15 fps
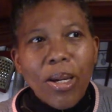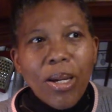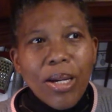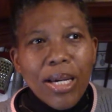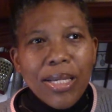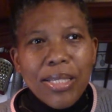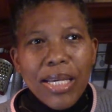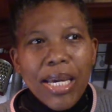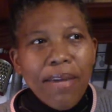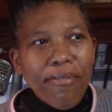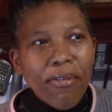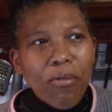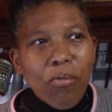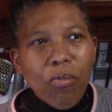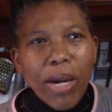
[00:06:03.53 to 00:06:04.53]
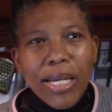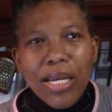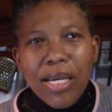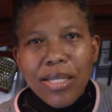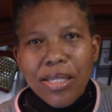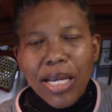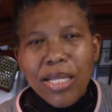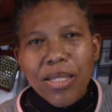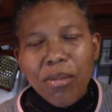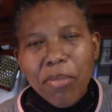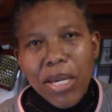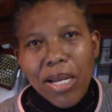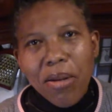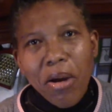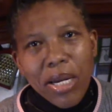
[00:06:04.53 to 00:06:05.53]
Because even when he said to
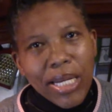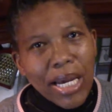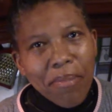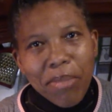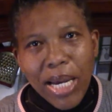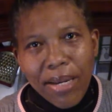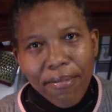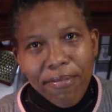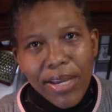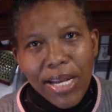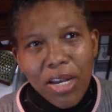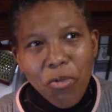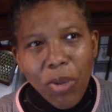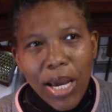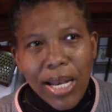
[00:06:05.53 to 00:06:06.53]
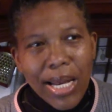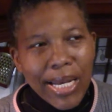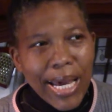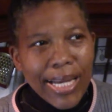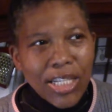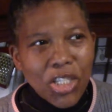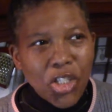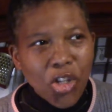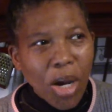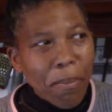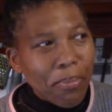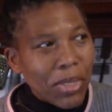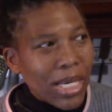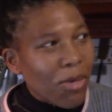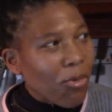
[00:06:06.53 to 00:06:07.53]
me, Lauren, I'm not feeling well, and I
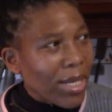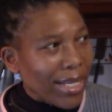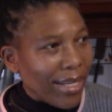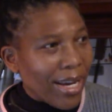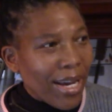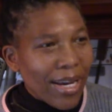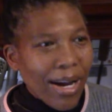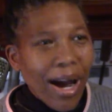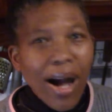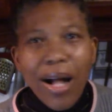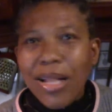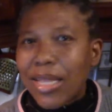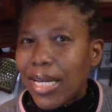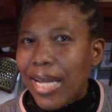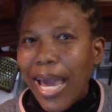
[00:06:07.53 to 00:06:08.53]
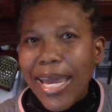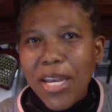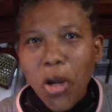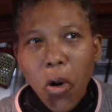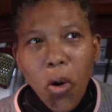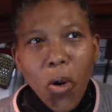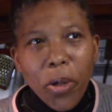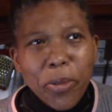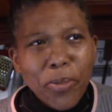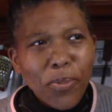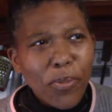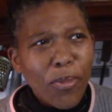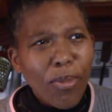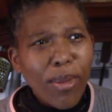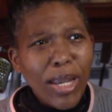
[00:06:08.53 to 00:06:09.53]
jumped in with all that I know,
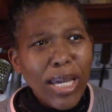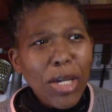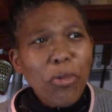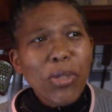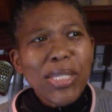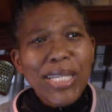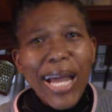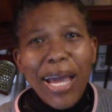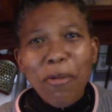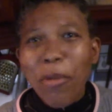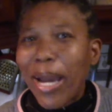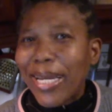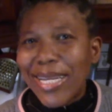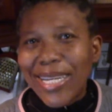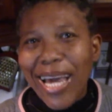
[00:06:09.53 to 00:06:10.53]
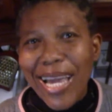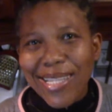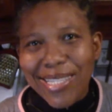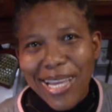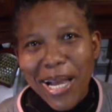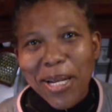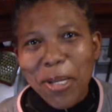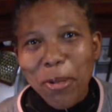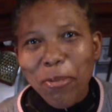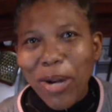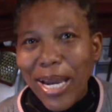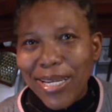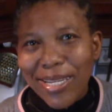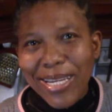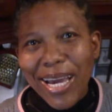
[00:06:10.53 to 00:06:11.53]
he was like, why did I tell you?
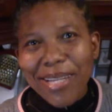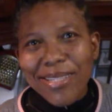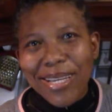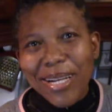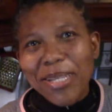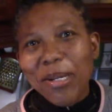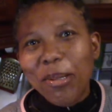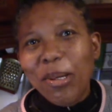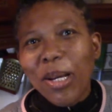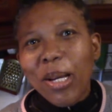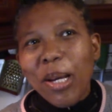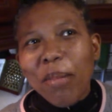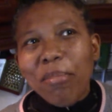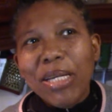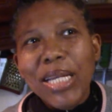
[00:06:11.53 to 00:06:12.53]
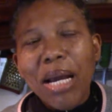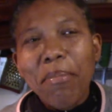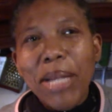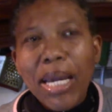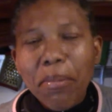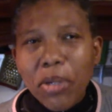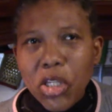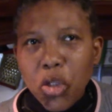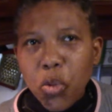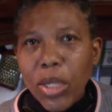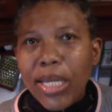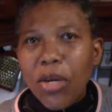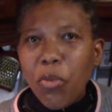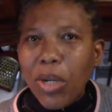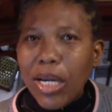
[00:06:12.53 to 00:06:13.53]
Why did I tell you? But I'm like, but
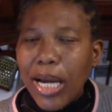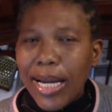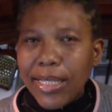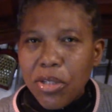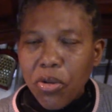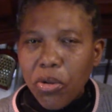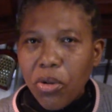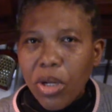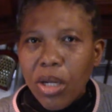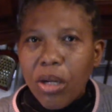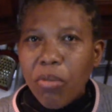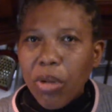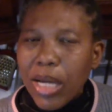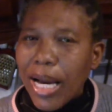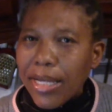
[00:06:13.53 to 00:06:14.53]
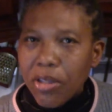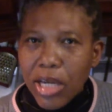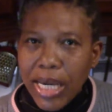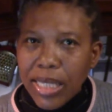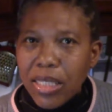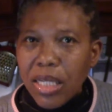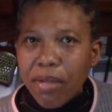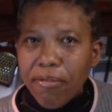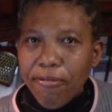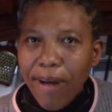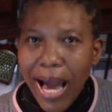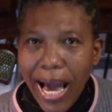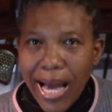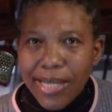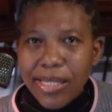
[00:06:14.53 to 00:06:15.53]
sweetie, we got to hit it
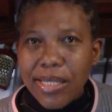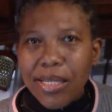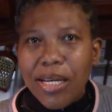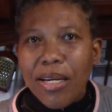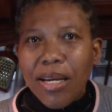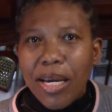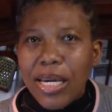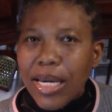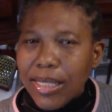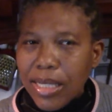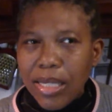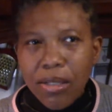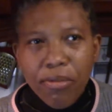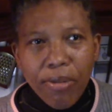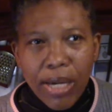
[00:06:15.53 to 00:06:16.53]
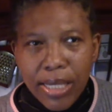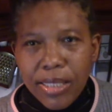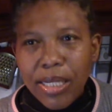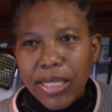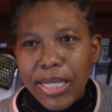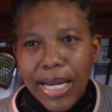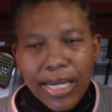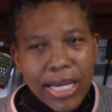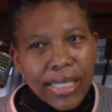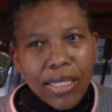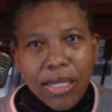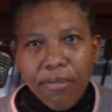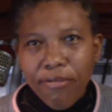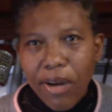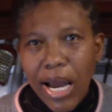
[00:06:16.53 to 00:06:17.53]
fast. Hit it and hit
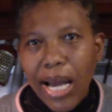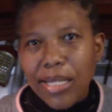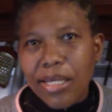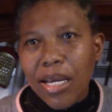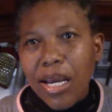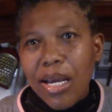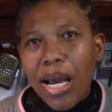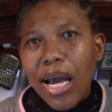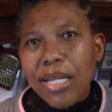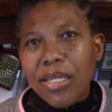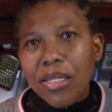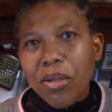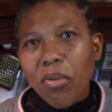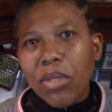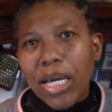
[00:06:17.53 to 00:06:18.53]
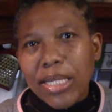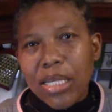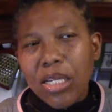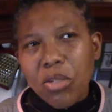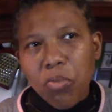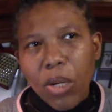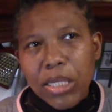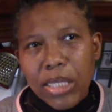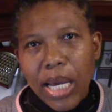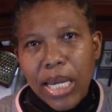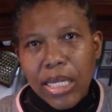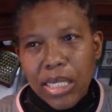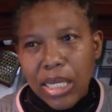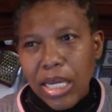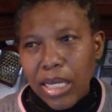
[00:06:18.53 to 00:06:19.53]
it fast. And so that is what
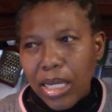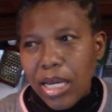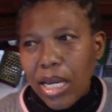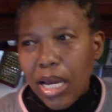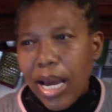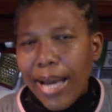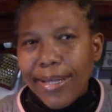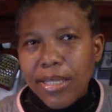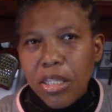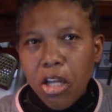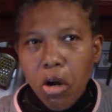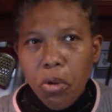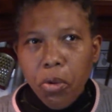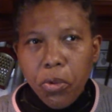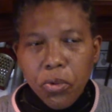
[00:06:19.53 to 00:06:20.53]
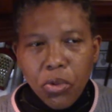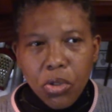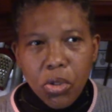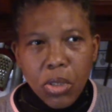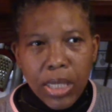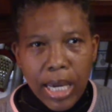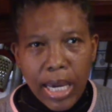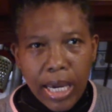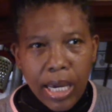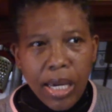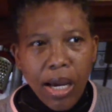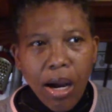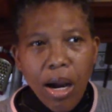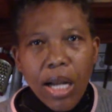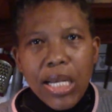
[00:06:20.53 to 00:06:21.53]
I did. And now
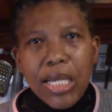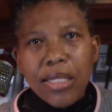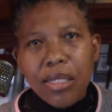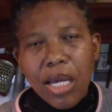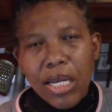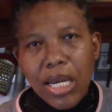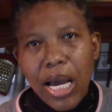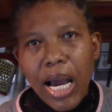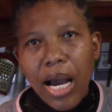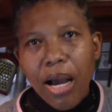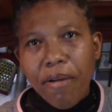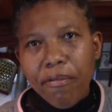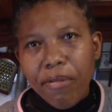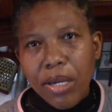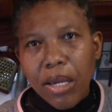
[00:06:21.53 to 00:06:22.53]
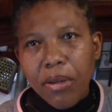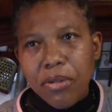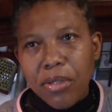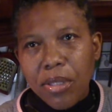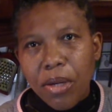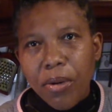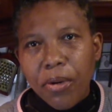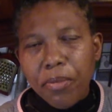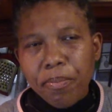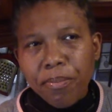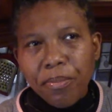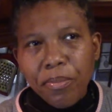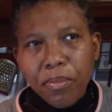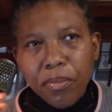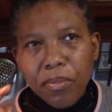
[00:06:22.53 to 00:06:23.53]
today all he's gonna have is the
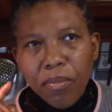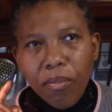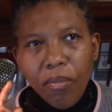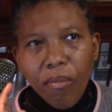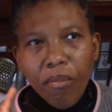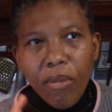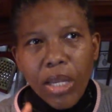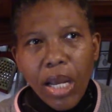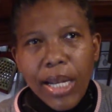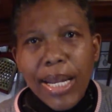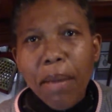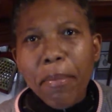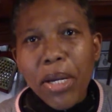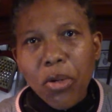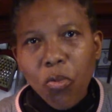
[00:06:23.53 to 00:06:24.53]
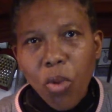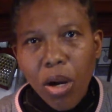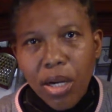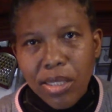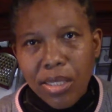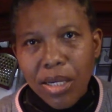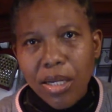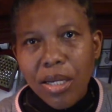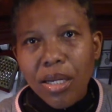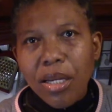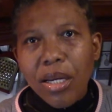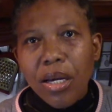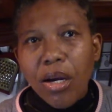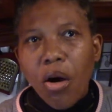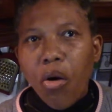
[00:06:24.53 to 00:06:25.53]
lemon water
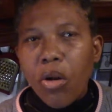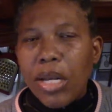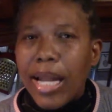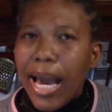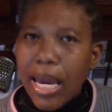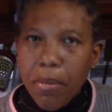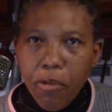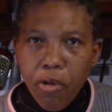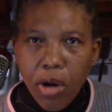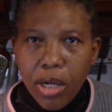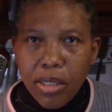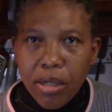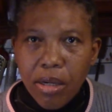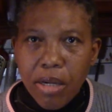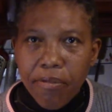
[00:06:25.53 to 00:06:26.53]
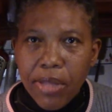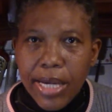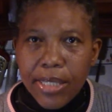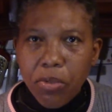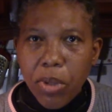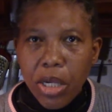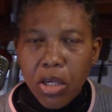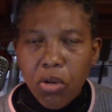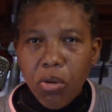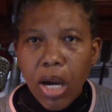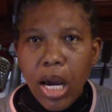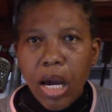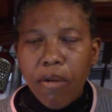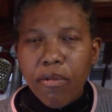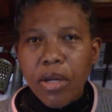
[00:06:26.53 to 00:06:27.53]
or lime water, if that's what you
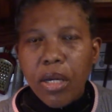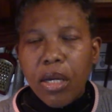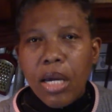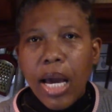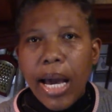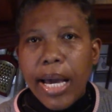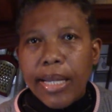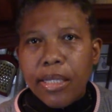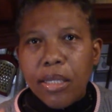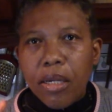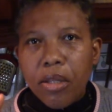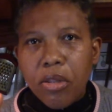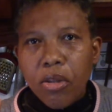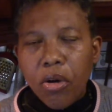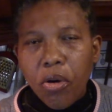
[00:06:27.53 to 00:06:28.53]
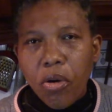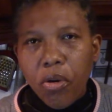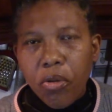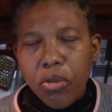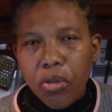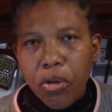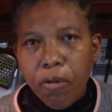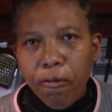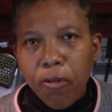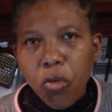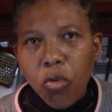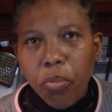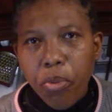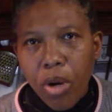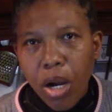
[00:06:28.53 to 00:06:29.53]
have, and the
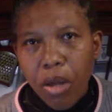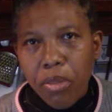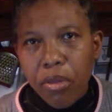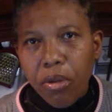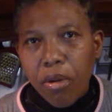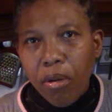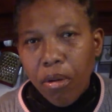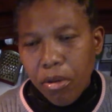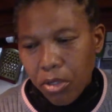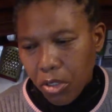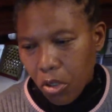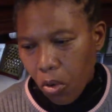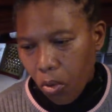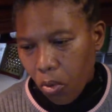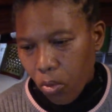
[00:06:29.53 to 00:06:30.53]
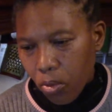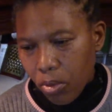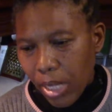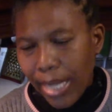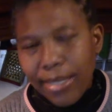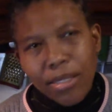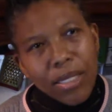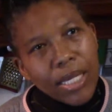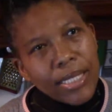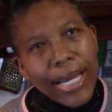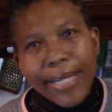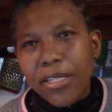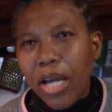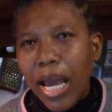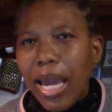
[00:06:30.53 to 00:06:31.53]
Flue broth. So that's it.
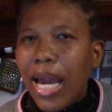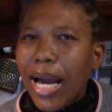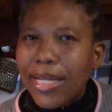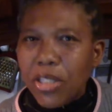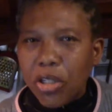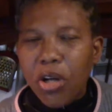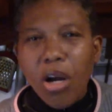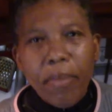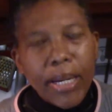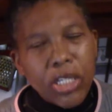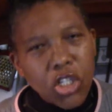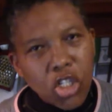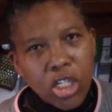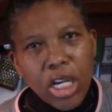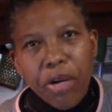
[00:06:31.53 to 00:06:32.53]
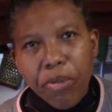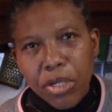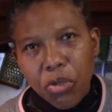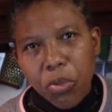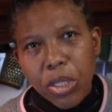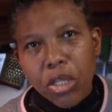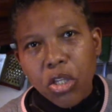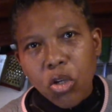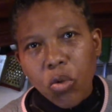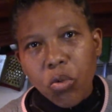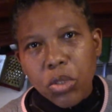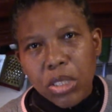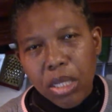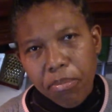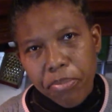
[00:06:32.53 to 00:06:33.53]
I had to come and share it with you,
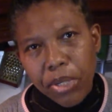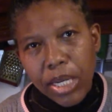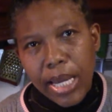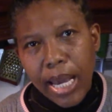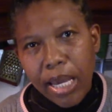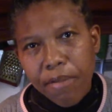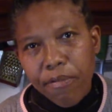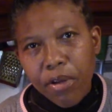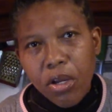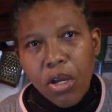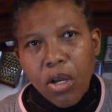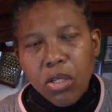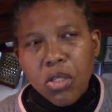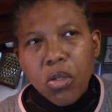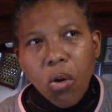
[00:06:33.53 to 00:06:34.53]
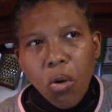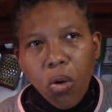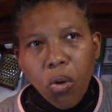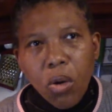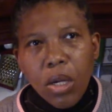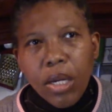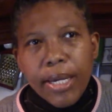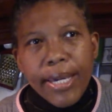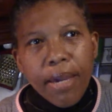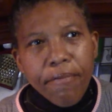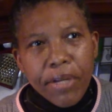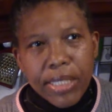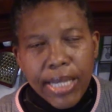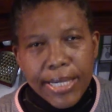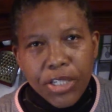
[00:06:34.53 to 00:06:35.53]
Simple Life. So give
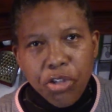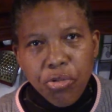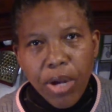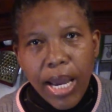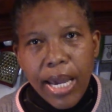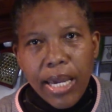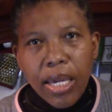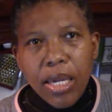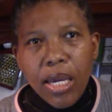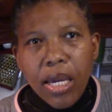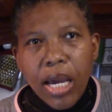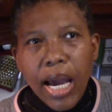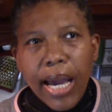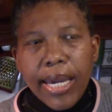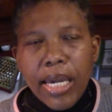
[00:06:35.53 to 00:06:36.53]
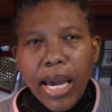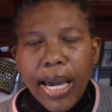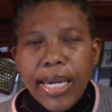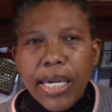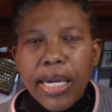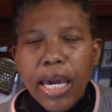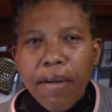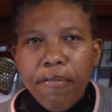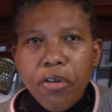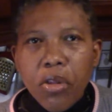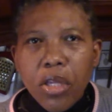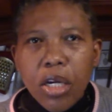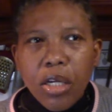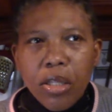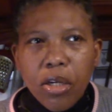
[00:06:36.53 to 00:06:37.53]
it a try. I gave you
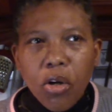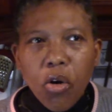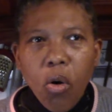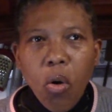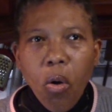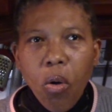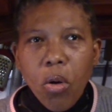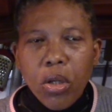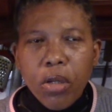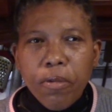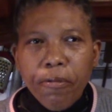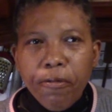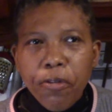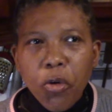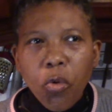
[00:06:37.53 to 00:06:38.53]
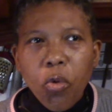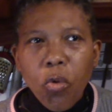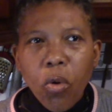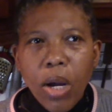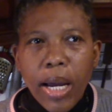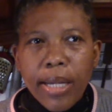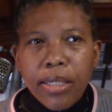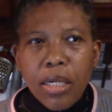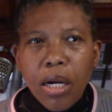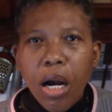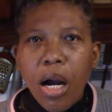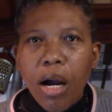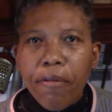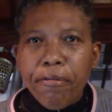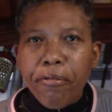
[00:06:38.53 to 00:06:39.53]
the cold flu and
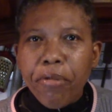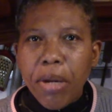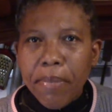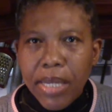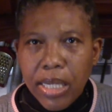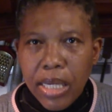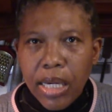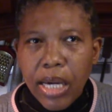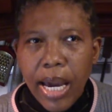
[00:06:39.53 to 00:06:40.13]
cough remedy.